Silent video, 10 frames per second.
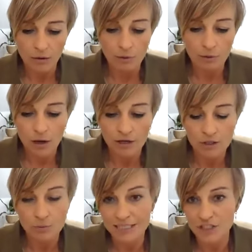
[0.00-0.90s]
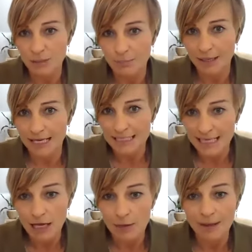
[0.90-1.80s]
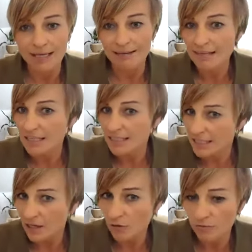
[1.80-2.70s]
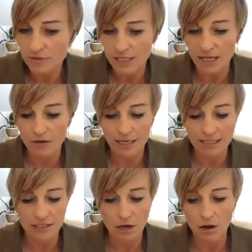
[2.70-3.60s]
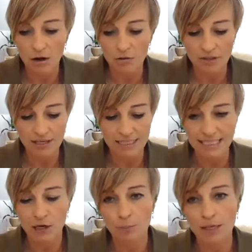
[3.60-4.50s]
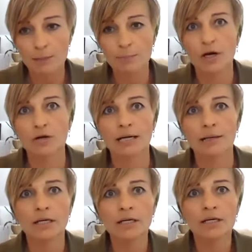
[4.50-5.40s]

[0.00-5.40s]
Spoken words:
we worked with the GBS LEP, and I think yourselves, Henrietta, on the ICLP programme.